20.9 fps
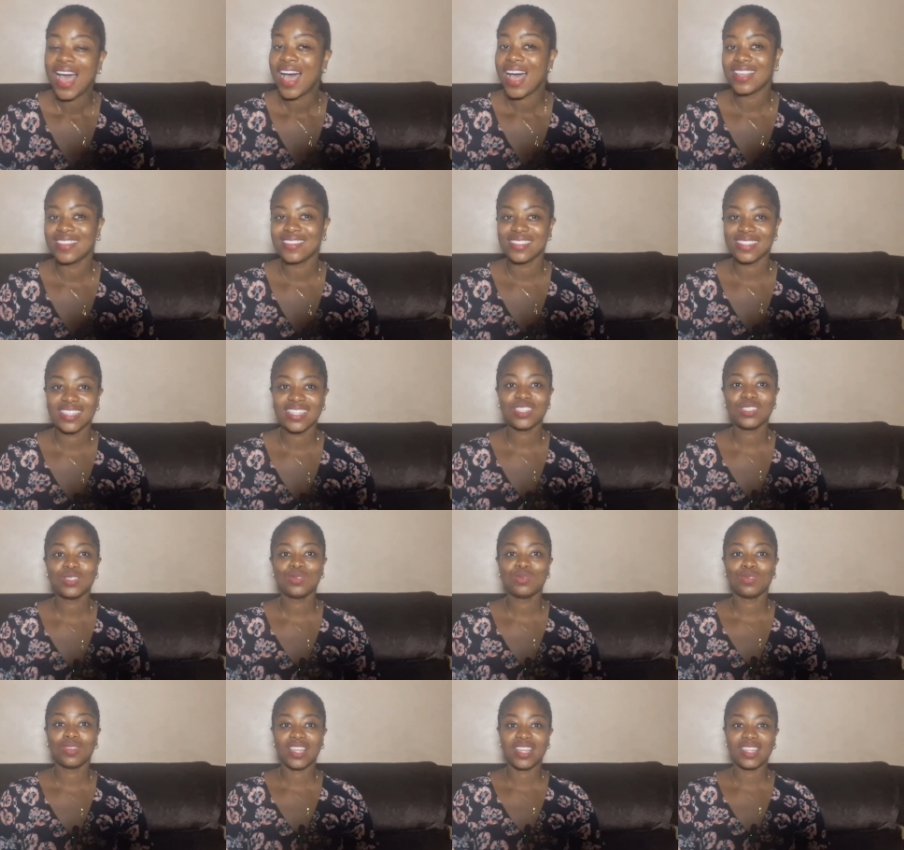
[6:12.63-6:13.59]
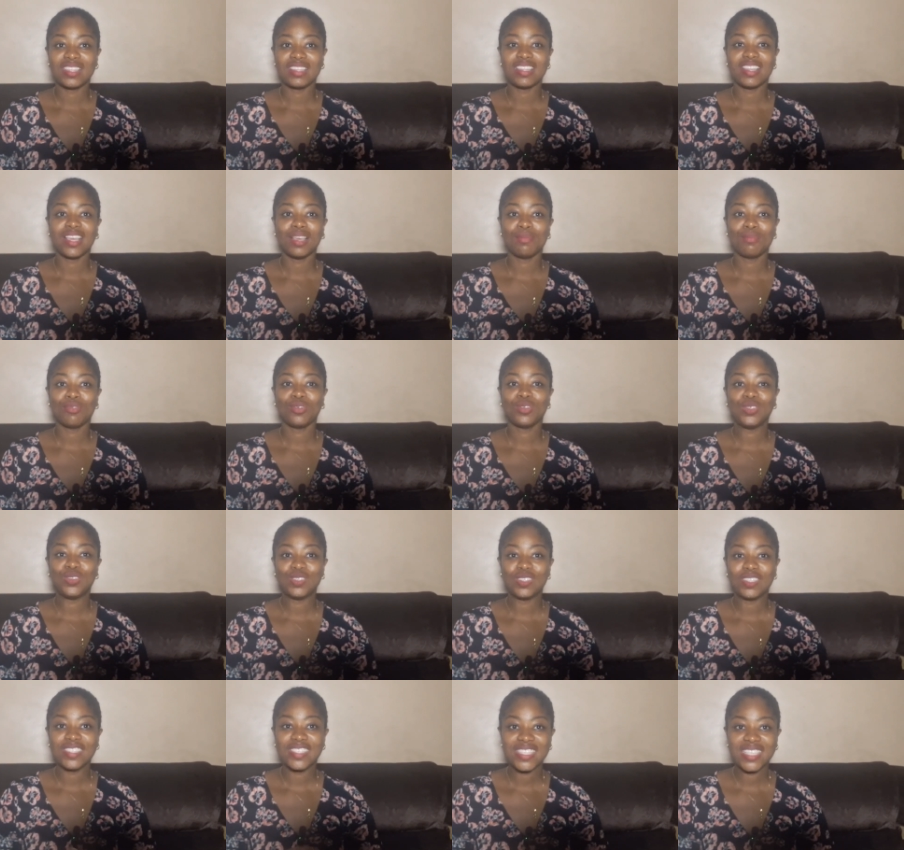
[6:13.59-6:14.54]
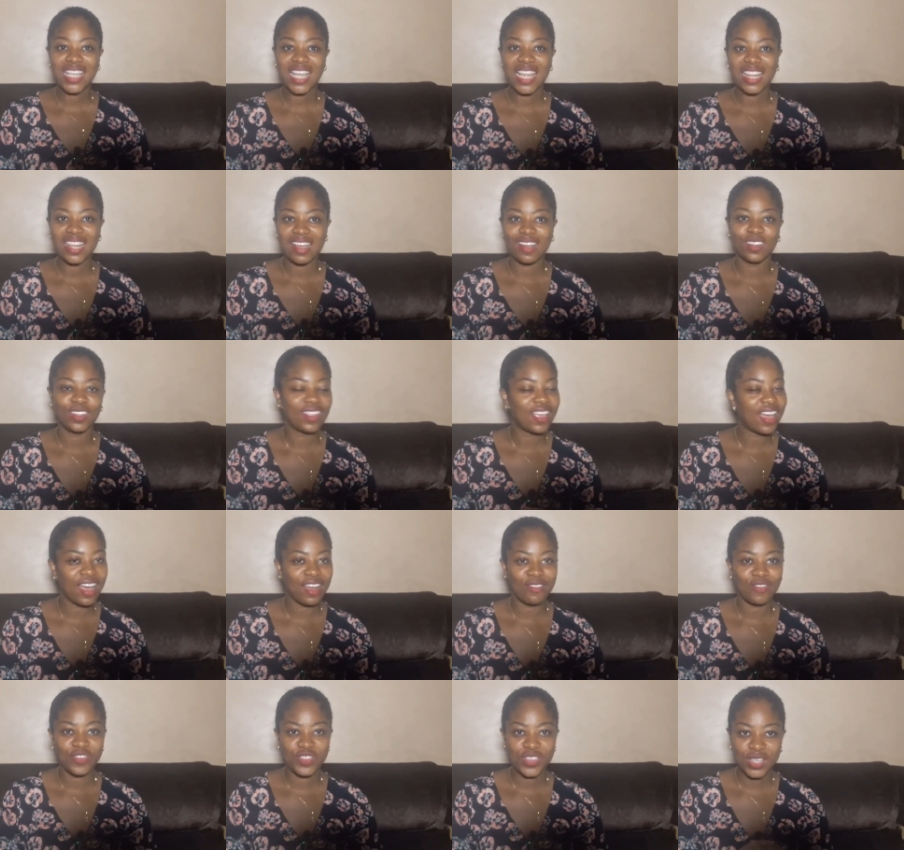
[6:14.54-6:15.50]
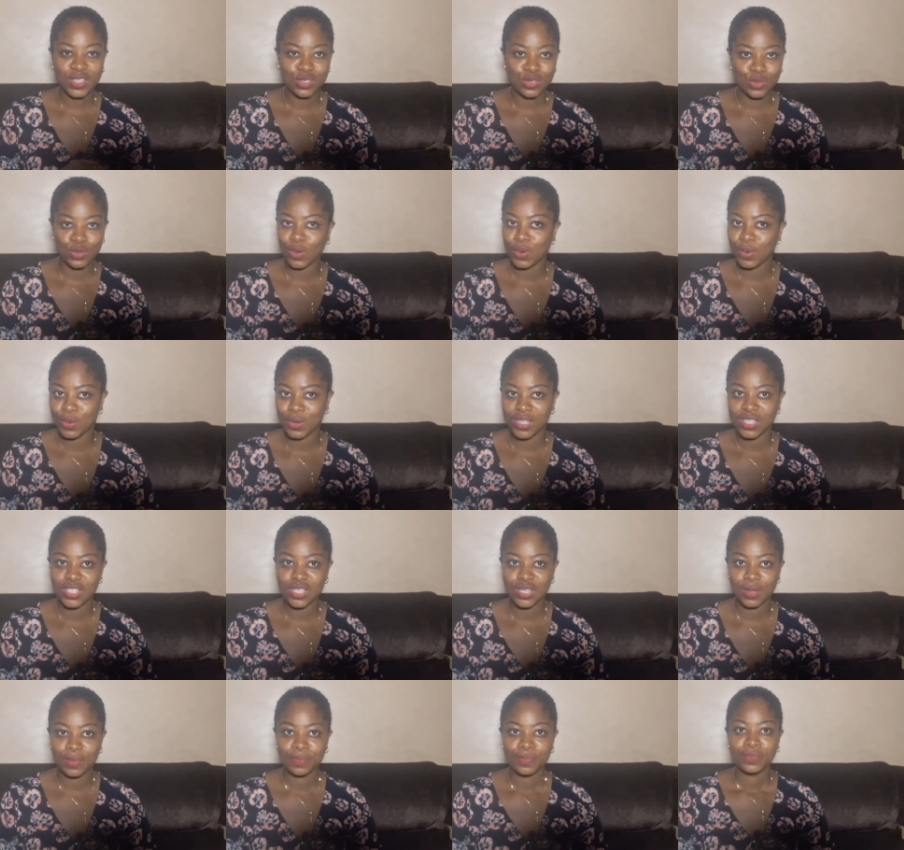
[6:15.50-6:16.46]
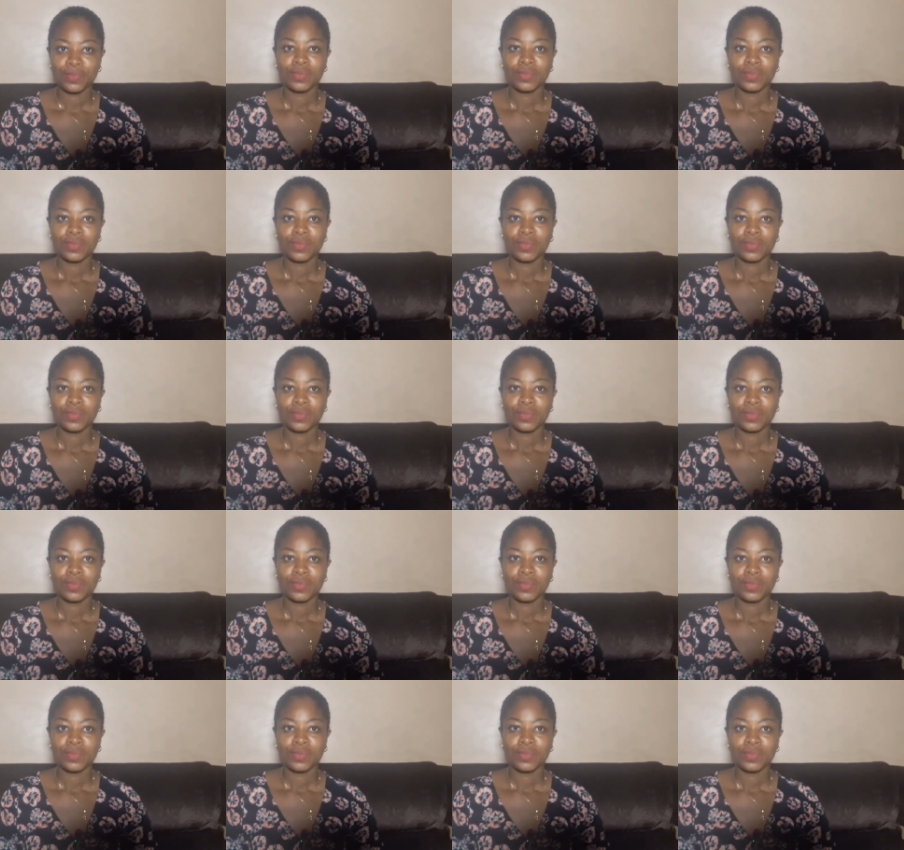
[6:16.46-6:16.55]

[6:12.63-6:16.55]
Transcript: as this will enable you sell out after storage.